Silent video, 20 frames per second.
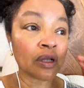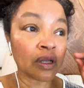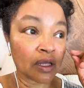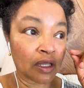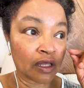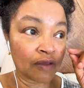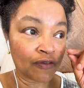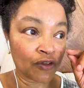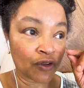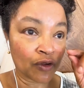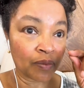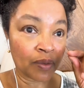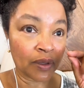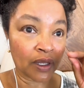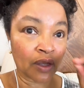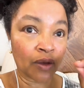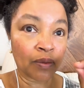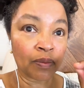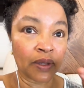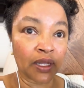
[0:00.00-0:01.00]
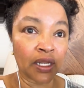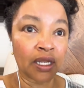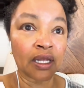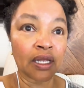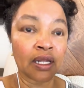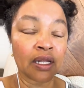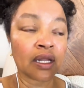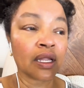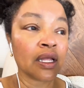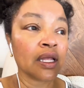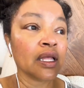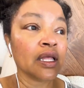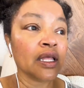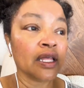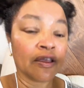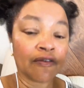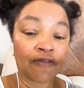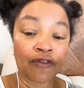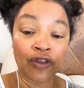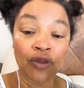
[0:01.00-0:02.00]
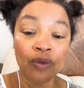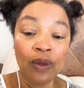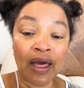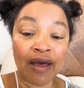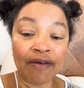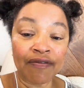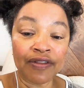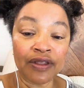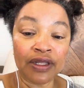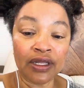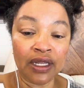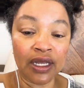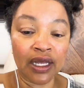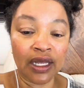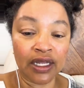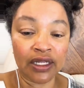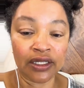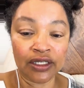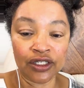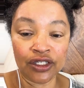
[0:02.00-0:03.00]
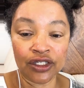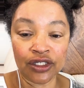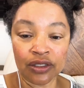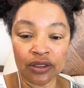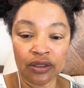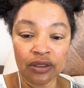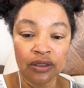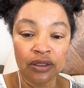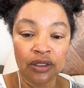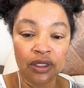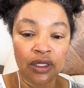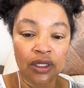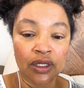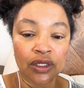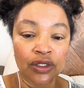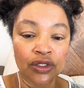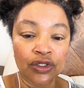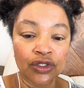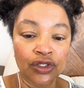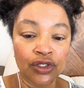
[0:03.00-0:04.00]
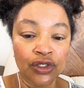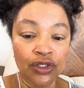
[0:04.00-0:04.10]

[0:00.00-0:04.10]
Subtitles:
If you're being obedient, if you have the nudge